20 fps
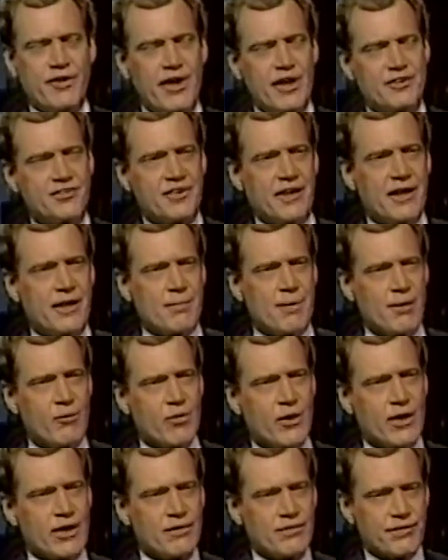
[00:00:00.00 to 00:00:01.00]
very excited about
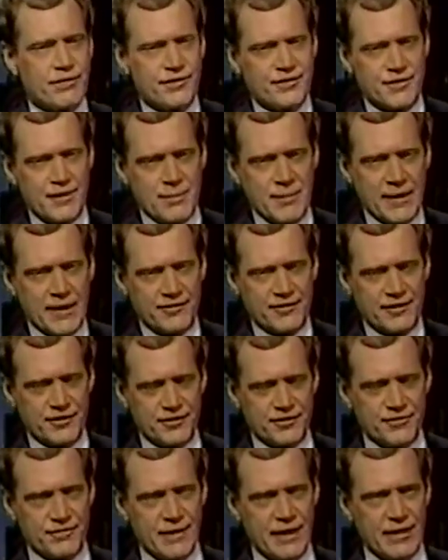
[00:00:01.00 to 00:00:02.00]
working for CBS. I
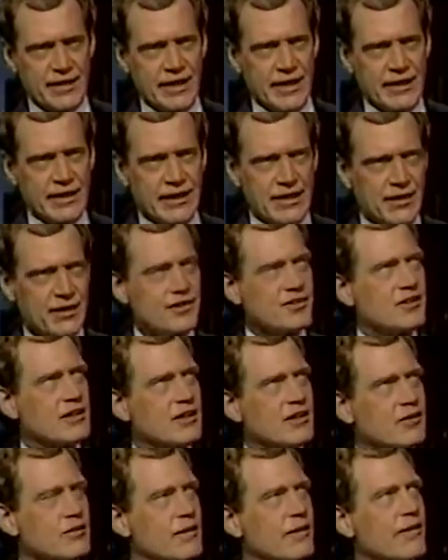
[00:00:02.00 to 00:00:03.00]
just found out, in addition
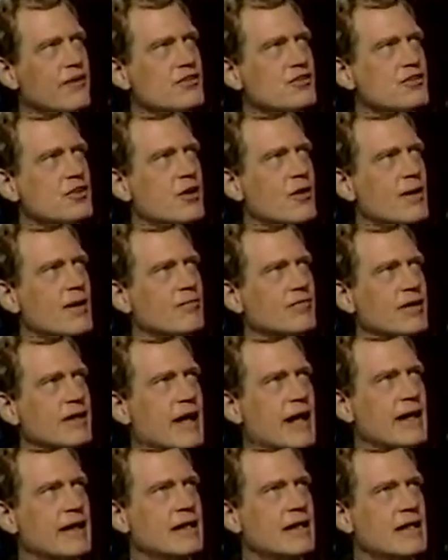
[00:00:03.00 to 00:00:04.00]
to doing this show every
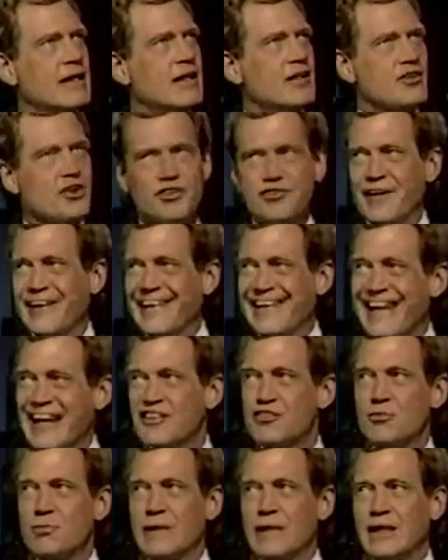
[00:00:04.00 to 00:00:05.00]
night, turns out
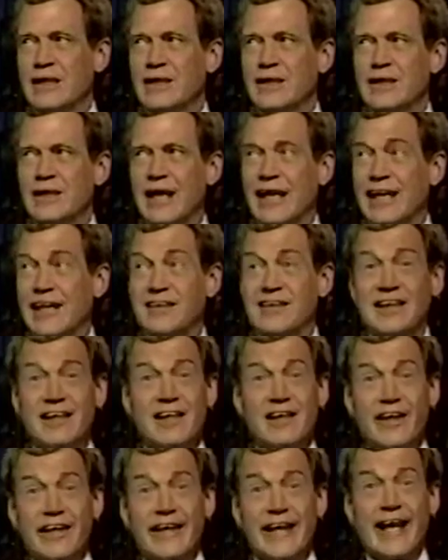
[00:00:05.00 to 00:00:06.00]
next week I get to
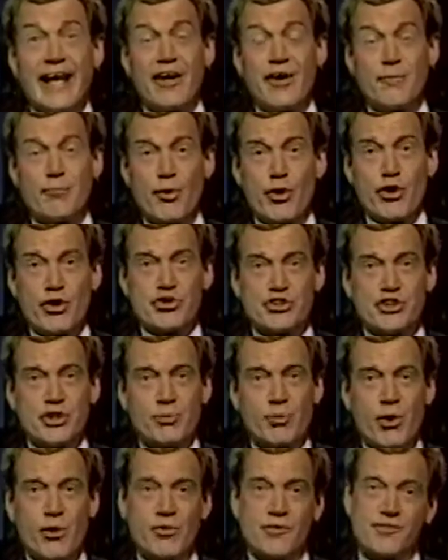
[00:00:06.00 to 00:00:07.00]
kill a guy on Murder, She
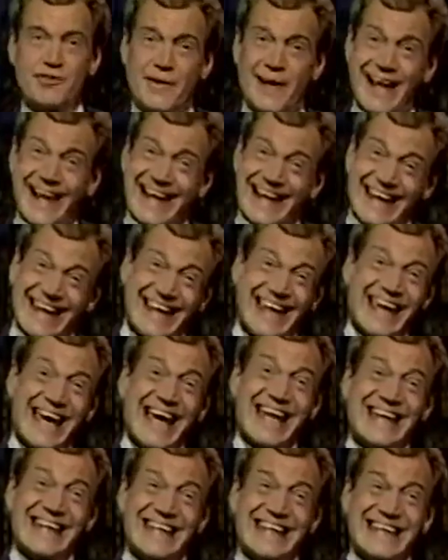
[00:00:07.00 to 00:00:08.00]
Wrote. So I
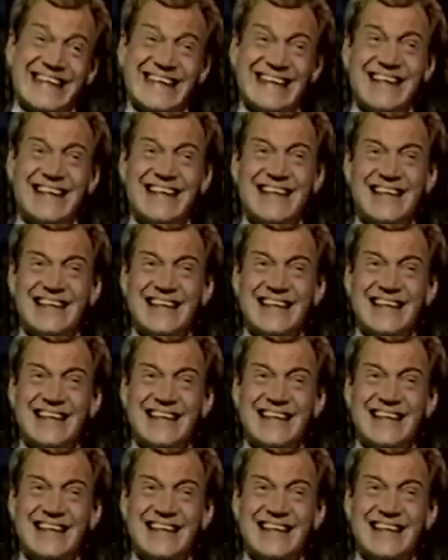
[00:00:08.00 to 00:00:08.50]
can't...